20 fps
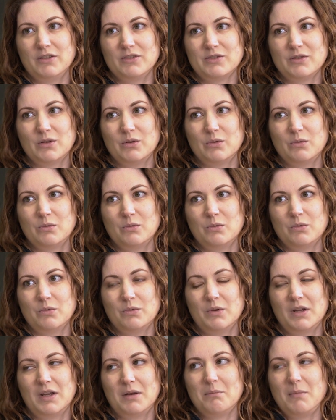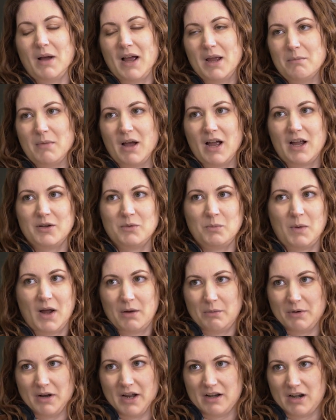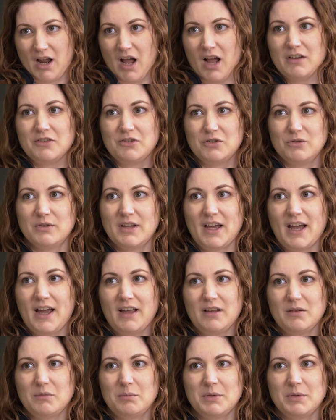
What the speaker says: So in my mind, why would I not do that?